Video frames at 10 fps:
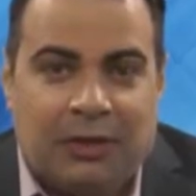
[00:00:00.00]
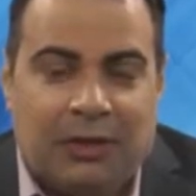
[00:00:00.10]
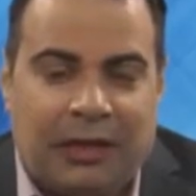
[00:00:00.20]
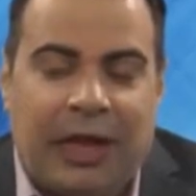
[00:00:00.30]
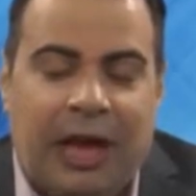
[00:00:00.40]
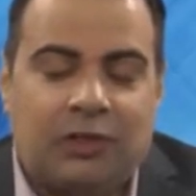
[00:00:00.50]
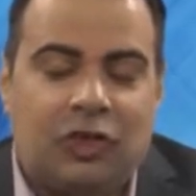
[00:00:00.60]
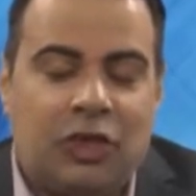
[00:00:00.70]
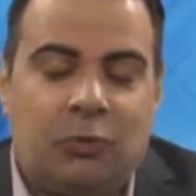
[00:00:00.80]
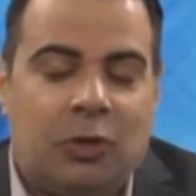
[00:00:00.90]
that
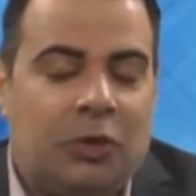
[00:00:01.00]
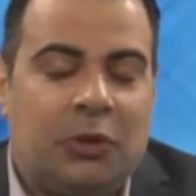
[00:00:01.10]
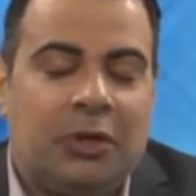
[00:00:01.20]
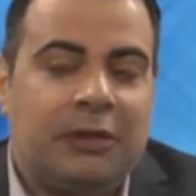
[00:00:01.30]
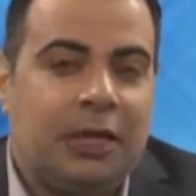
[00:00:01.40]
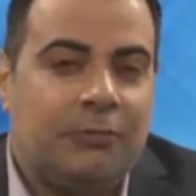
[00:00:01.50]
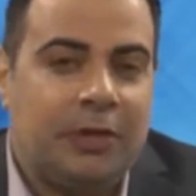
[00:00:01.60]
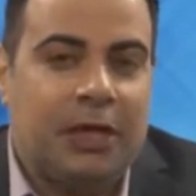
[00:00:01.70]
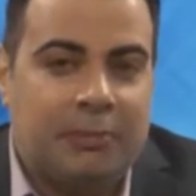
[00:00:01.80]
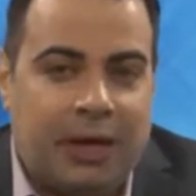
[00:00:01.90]
actually they were not living
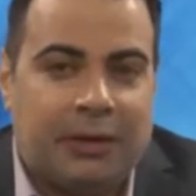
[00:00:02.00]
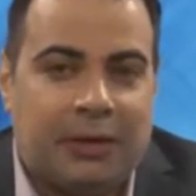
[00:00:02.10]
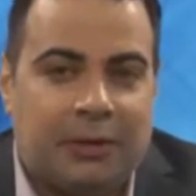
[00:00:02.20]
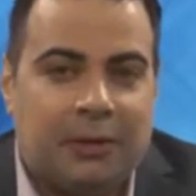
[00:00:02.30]
in Mecca,